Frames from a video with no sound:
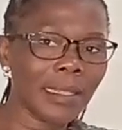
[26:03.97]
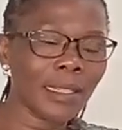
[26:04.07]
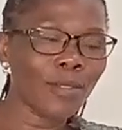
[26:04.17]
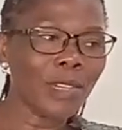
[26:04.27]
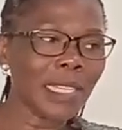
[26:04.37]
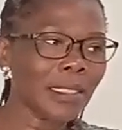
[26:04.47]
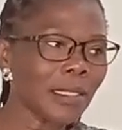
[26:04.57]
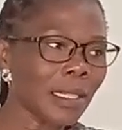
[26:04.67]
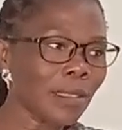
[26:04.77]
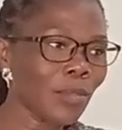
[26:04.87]

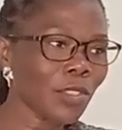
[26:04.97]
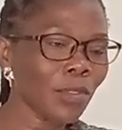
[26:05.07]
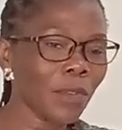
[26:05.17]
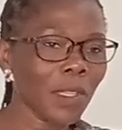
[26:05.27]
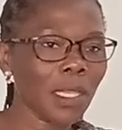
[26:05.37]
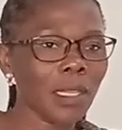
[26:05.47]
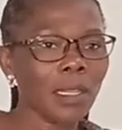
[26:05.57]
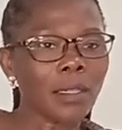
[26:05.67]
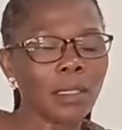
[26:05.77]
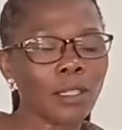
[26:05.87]
Most of the
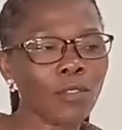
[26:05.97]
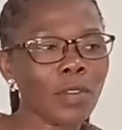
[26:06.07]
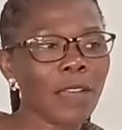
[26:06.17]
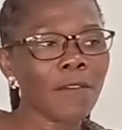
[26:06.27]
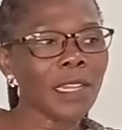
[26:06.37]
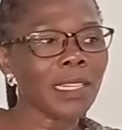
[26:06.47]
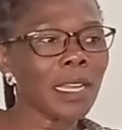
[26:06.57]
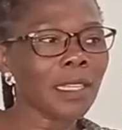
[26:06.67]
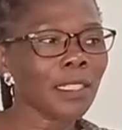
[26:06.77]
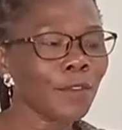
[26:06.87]
donor
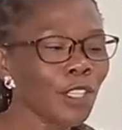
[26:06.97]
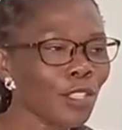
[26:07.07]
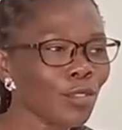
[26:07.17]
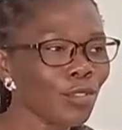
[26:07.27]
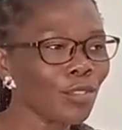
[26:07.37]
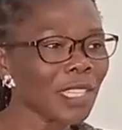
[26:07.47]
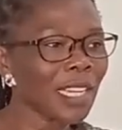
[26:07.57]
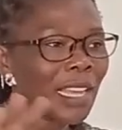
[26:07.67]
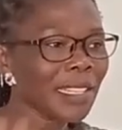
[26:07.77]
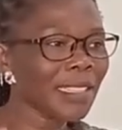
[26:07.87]
funded activities, you
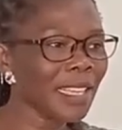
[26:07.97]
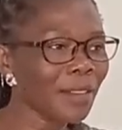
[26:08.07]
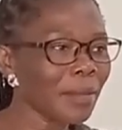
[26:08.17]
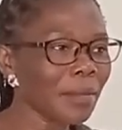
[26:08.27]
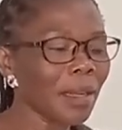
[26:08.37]
realize they are